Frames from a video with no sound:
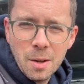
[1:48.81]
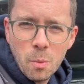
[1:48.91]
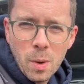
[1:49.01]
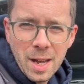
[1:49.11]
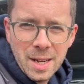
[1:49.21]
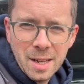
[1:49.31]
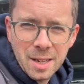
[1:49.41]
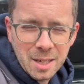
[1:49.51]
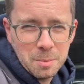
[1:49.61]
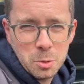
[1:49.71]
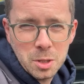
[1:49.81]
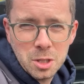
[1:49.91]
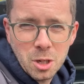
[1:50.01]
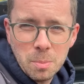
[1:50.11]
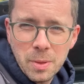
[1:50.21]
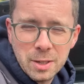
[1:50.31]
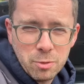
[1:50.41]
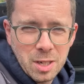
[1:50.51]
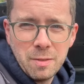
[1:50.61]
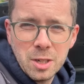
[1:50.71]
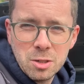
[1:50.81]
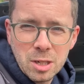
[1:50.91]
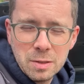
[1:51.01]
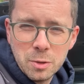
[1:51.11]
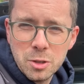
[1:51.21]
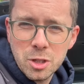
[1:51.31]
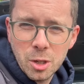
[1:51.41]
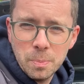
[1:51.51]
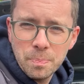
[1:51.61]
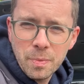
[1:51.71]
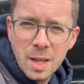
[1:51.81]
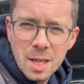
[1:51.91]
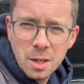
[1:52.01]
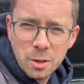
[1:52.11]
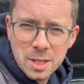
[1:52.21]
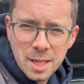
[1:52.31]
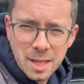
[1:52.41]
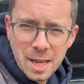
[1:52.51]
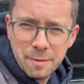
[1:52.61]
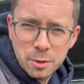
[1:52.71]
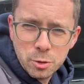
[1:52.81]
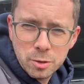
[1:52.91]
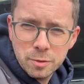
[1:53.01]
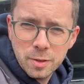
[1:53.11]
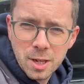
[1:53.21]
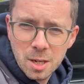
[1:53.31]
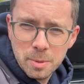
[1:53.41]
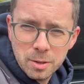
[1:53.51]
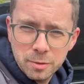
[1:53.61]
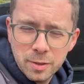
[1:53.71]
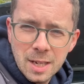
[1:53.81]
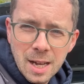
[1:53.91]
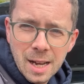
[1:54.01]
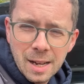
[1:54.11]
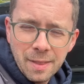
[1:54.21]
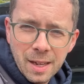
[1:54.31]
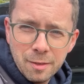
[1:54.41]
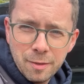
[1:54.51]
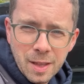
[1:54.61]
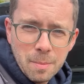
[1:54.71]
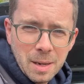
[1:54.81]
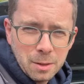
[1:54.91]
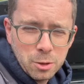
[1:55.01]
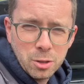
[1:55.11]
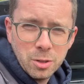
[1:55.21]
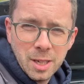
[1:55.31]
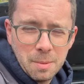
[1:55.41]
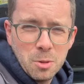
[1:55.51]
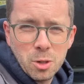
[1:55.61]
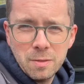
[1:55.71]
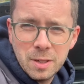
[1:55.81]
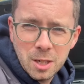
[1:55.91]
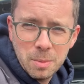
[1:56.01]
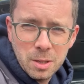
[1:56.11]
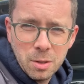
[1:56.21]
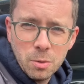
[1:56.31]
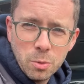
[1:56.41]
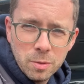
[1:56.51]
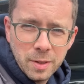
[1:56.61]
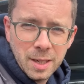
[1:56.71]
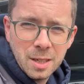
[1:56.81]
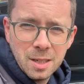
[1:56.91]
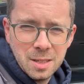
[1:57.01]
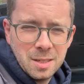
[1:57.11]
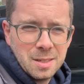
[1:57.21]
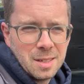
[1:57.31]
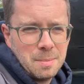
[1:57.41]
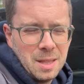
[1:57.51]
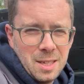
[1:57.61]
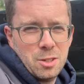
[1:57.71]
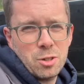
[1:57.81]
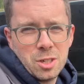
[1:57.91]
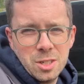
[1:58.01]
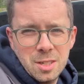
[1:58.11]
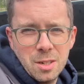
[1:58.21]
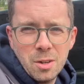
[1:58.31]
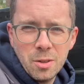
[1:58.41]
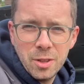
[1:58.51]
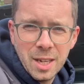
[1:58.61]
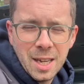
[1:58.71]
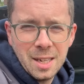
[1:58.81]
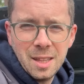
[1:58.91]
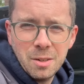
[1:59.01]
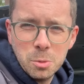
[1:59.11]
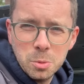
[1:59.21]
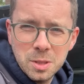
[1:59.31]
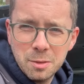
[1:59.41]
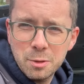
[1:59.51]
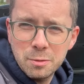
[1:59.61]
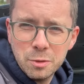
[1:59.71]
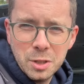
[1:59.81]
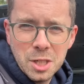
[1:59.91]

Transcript: when I come to a stop. That's really very stressful. So got to take the air filter off, carb off, and then fit the manual choke kit. I'm not going to video me doing all of it because I mean the instructions are on the kit and they're all different for each